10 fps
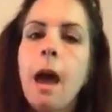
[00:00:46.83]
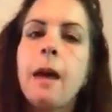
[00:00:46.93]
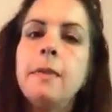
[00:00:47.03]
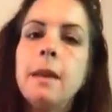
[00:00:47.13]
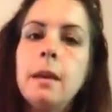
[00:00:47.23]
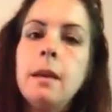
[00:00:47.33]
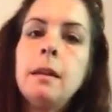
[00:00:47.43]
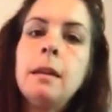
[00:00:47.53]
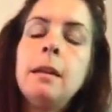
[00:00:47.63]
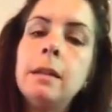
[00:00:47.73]
And
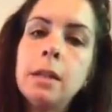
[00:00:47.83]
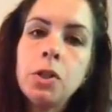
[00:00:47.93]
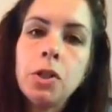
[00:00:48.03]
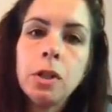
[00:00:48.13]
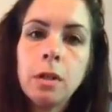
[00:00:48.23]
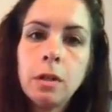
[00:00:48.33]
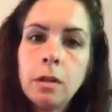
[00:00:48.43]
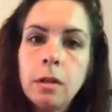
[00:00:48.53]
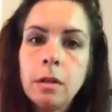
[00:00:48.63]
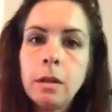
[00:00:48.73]
then in
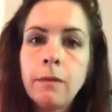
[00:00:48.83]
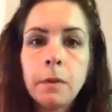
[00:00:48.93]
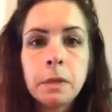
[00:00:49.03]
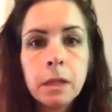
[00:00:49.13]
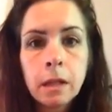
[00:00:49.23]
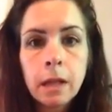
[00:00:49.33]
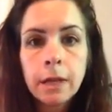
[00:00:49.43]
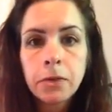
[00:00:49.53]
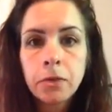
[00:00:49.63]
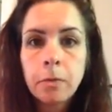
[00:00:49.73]
addition, if I was in the
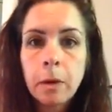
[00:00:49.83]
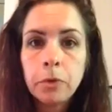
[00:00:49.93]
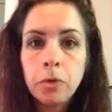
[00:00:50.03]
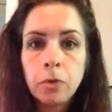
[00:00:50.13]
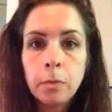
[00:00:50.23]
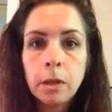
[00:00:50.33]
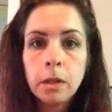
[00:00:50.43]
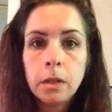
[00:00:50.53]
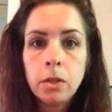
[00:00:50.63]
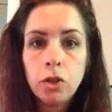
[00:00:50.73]
classroom, I would
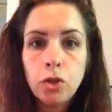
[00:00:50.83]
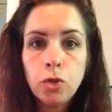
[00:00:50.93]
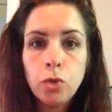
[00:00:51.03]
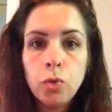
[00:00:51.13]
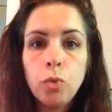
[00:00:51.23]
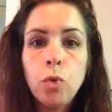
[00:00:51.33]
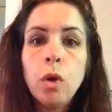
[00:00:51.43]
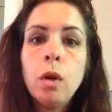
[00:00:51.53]
normally do